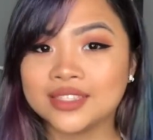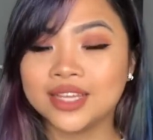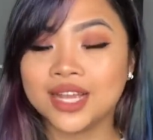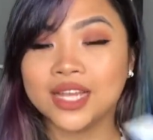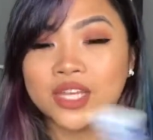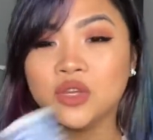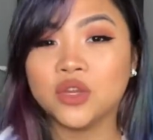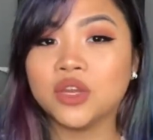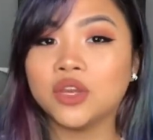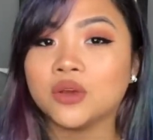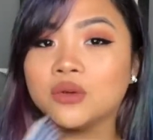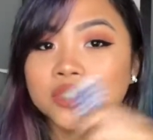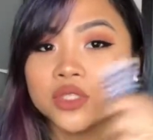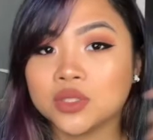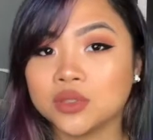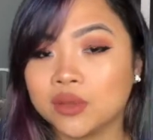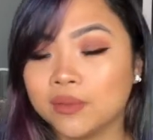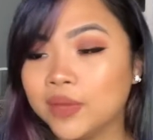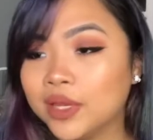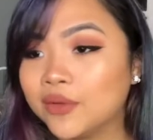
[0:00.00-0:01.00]
Like, you can go
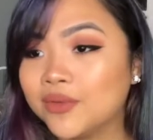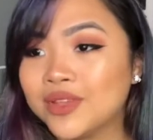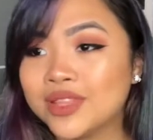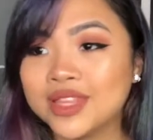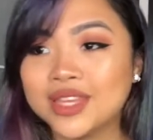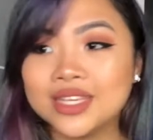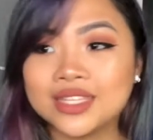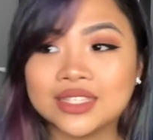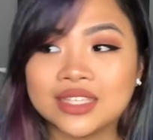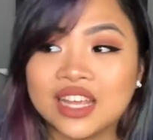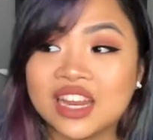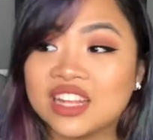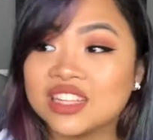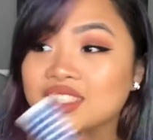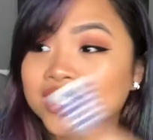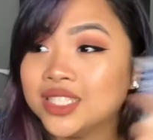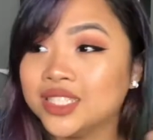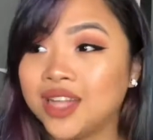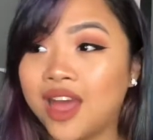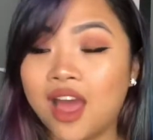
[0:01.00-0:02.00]
swimming with this and
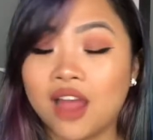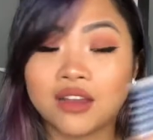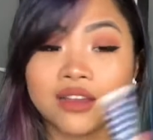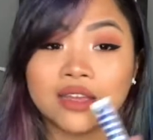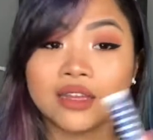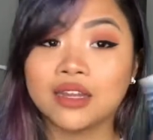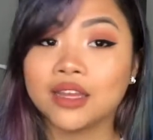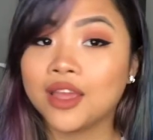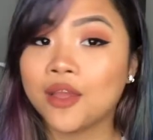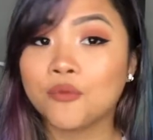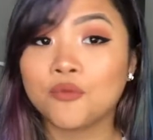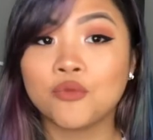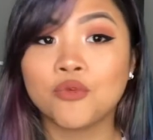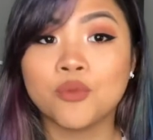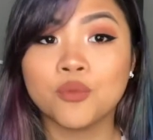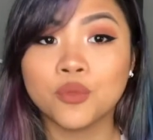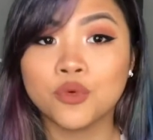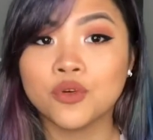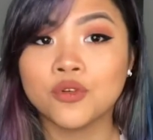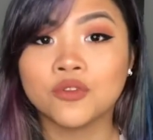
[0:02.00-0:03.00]
it's not gonna get
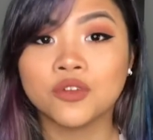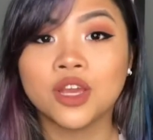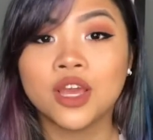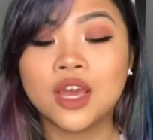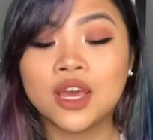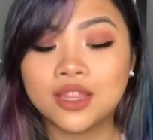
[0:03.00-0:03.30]
removed.